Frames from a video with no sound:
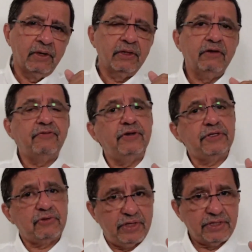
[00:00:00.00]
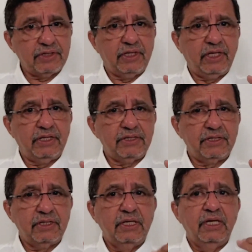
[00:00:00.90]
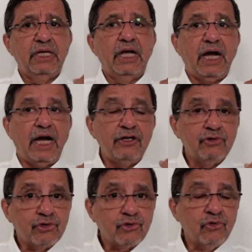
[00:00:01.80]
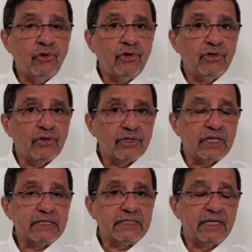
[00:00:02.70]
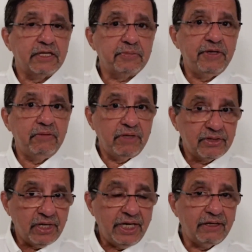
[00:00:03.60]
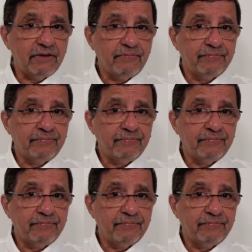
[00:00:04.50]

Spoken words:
The first question is, are you sure your trust has been betrayed?